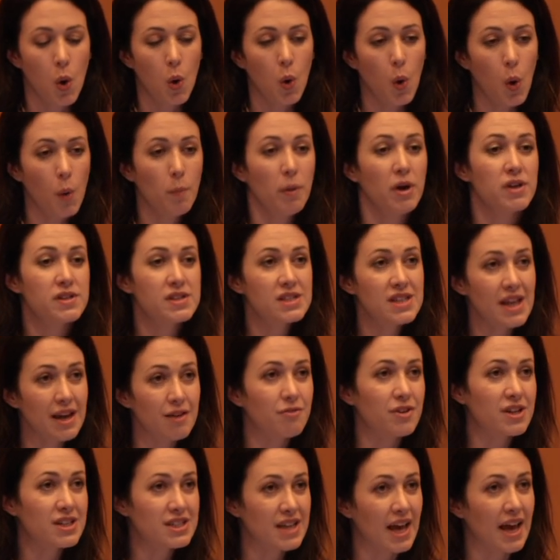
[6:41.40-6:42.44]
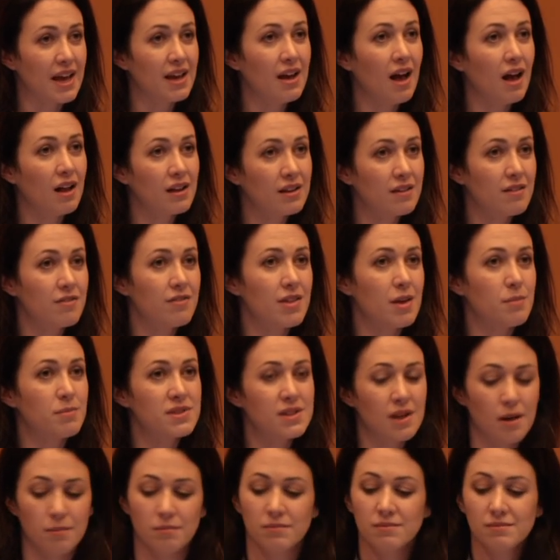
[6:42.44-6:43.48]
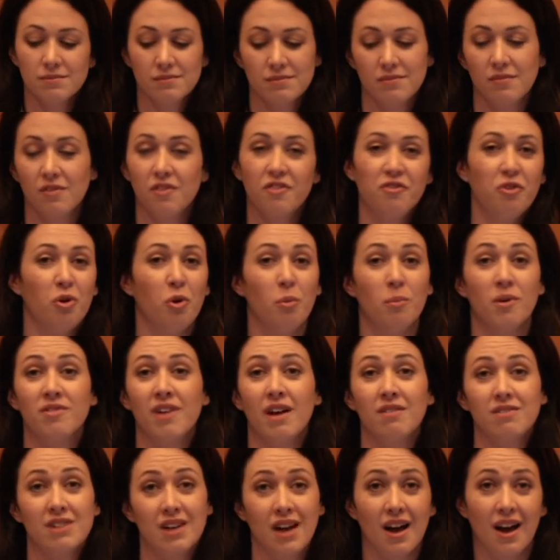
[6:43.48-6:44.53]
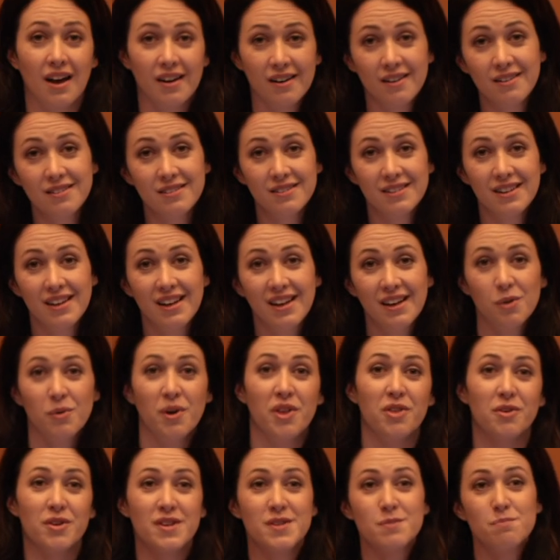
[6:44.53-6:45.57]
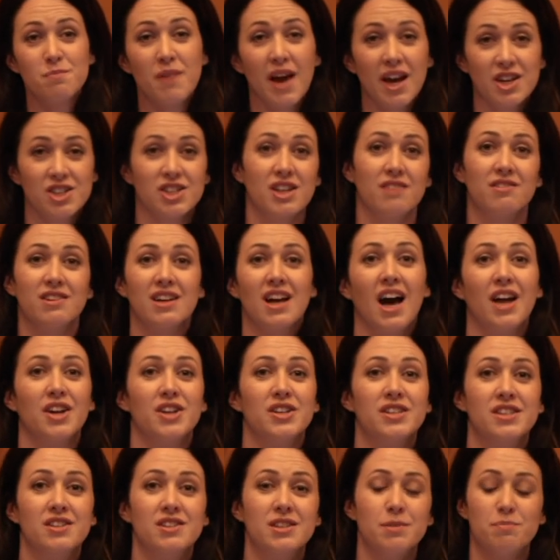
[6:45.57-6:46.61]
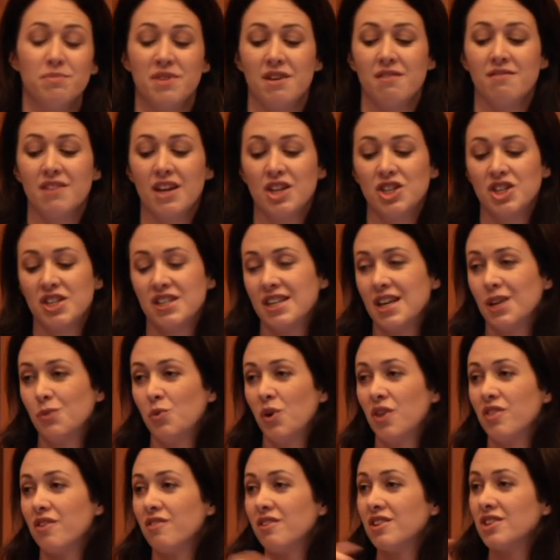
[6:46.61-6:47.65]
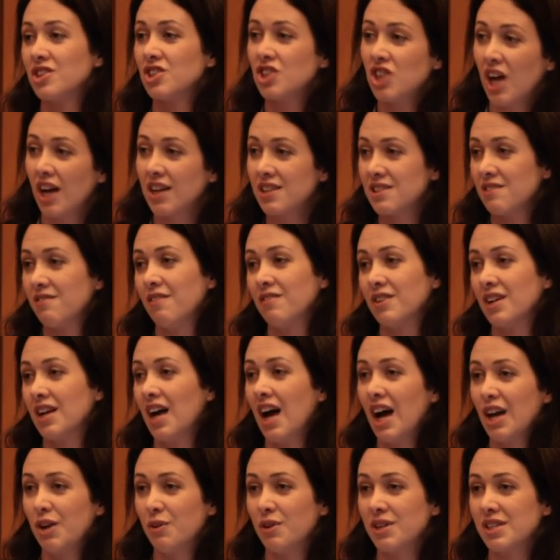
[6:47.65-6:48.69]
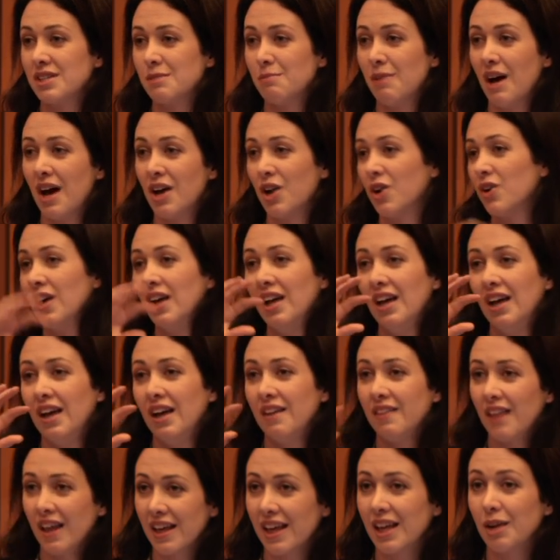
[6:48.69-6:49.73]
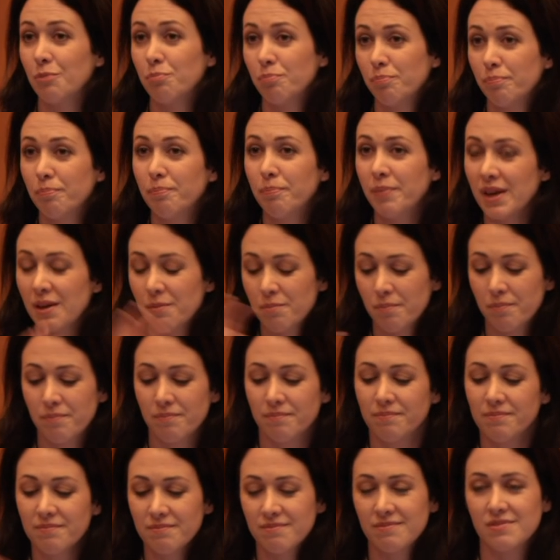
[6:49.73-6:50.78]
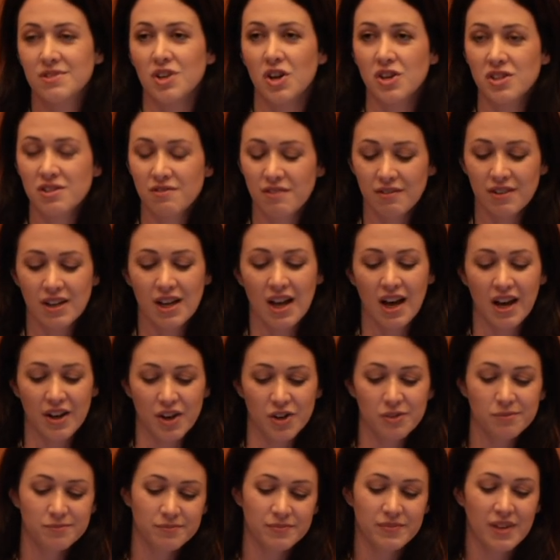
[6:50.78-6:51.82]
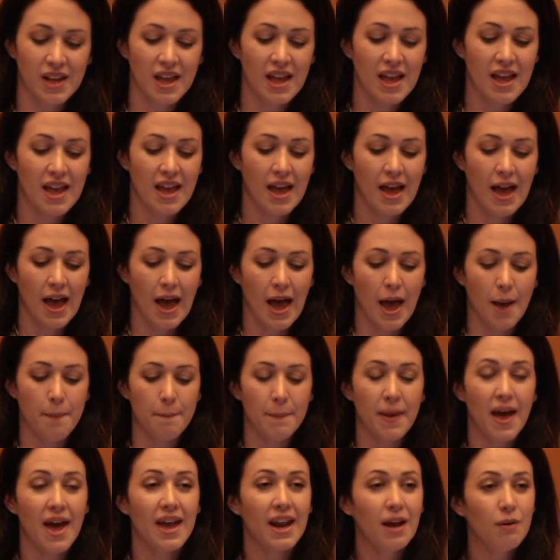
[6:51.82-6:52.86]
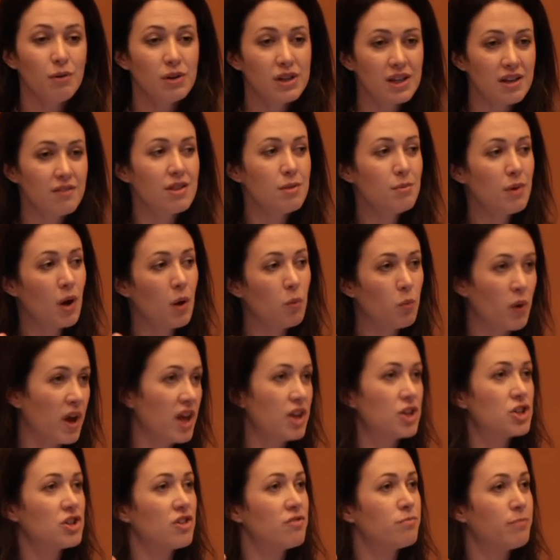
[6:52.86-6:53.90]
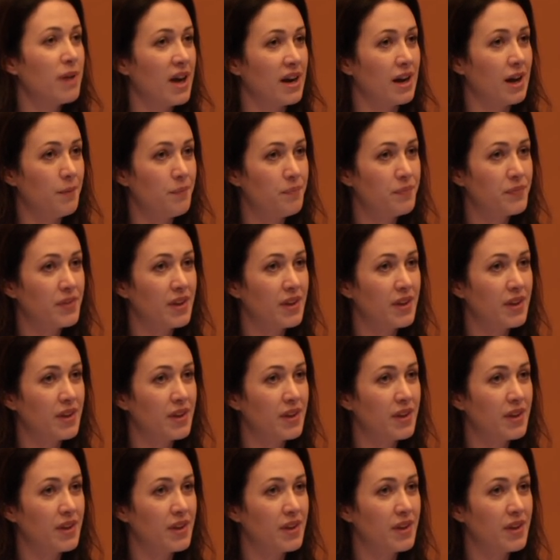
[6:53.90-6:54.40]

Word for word: Almost every day I'll give them some form of avocado, whether it's mashed avocado to dip their veggies in, whether it's chunks of avocado and tomato. They'll get a big dose of avocado. And I will give them a wedge of butter.